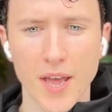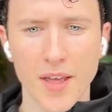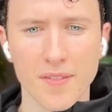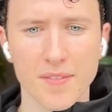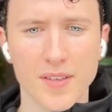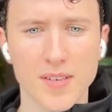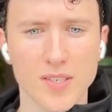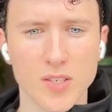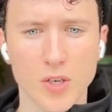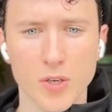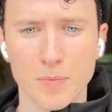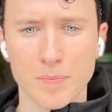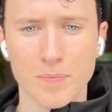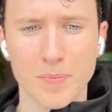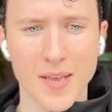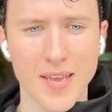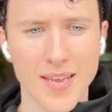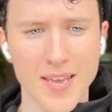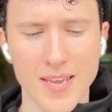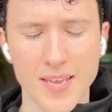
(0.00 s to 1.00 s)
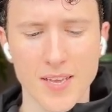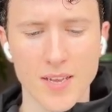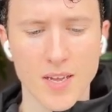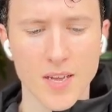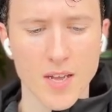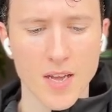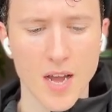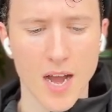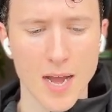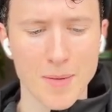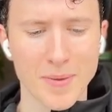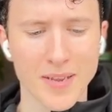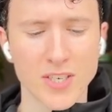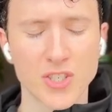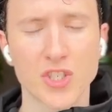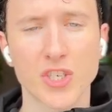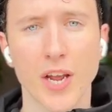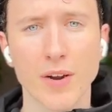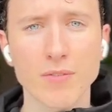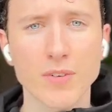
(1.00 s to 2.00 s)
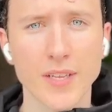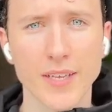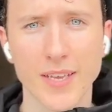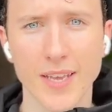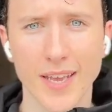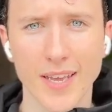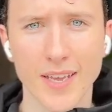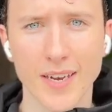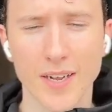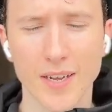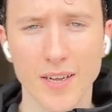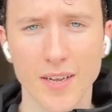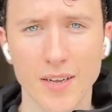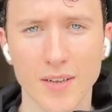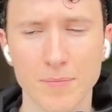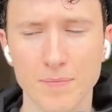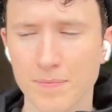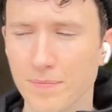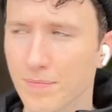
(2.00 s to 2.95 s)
this could be, generally in a